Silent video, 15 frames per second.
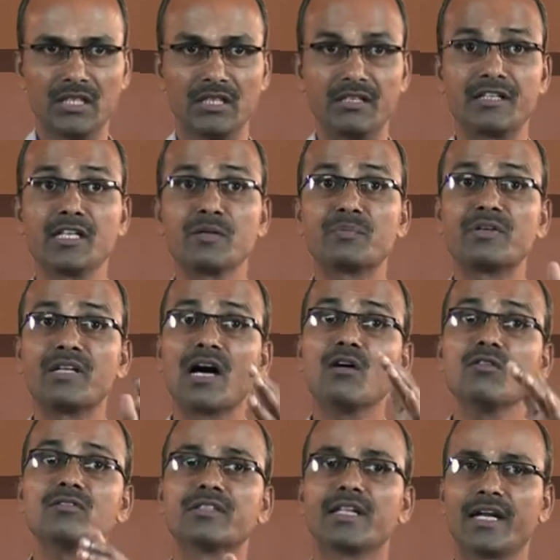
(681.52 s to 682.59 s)
deep
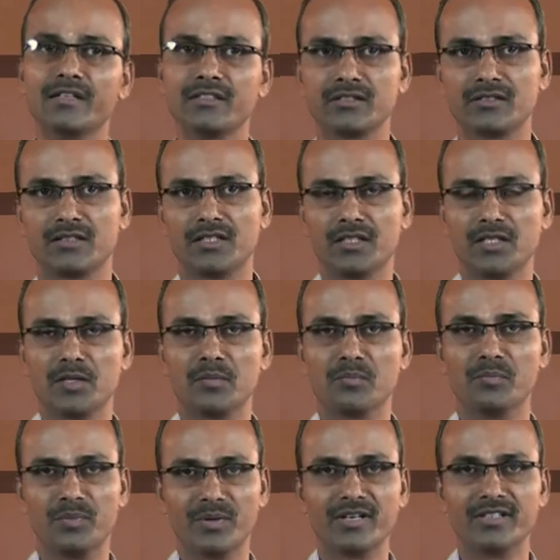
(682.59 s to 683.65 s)
down that
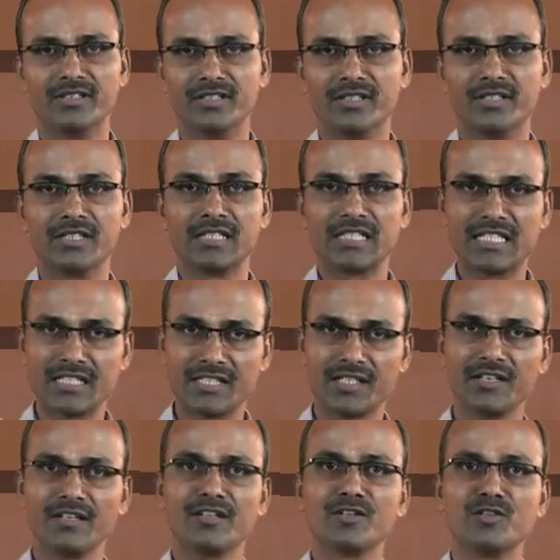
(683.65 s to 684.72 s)
bird
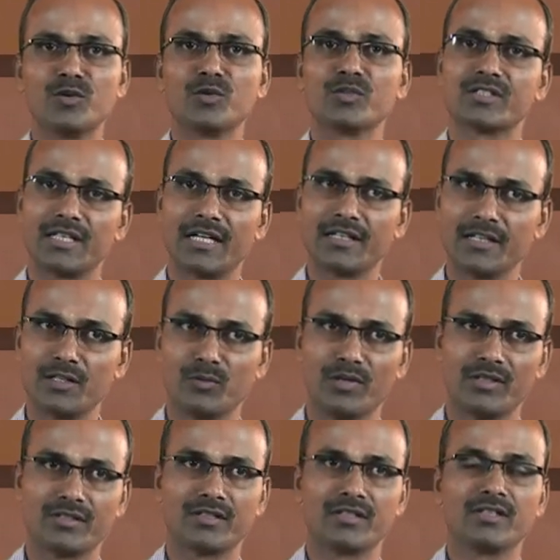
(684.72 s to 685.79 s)
still knows that it
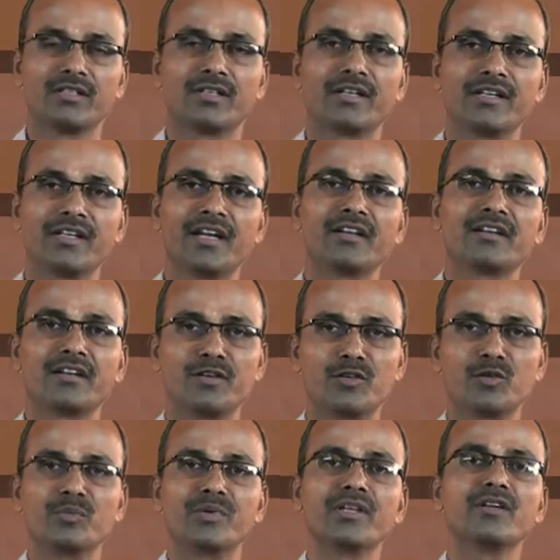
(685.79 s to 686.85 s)
was created
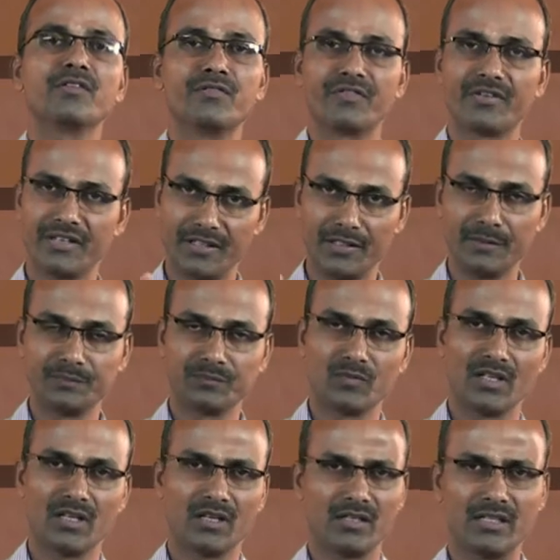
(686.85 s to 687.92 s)
to be free.
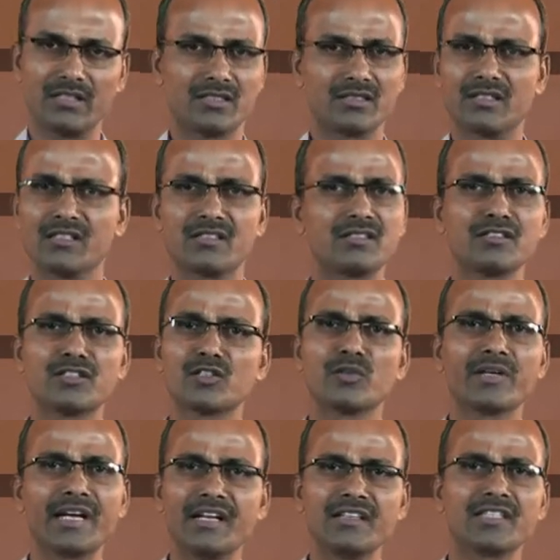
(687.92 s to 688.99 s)
It doesn't know
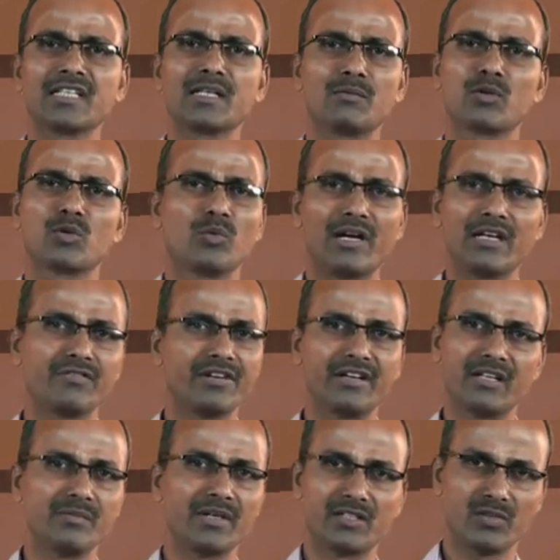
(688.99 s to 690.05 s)
anything about what
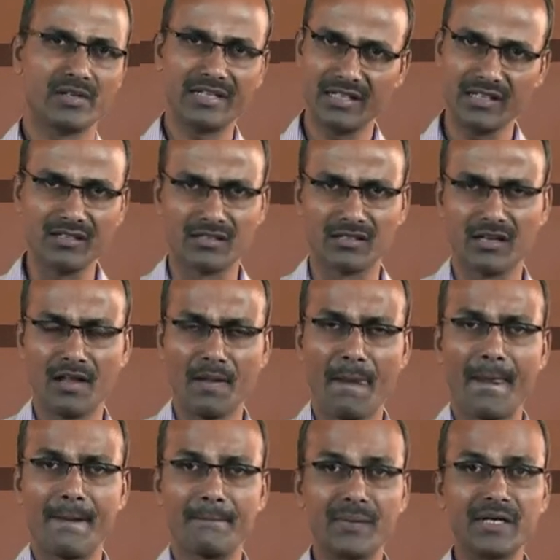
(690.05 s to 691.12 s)
freedom actually is,
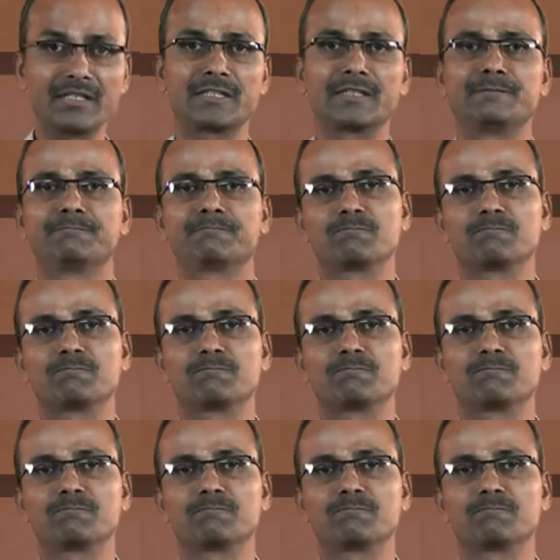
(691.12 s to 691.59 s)
but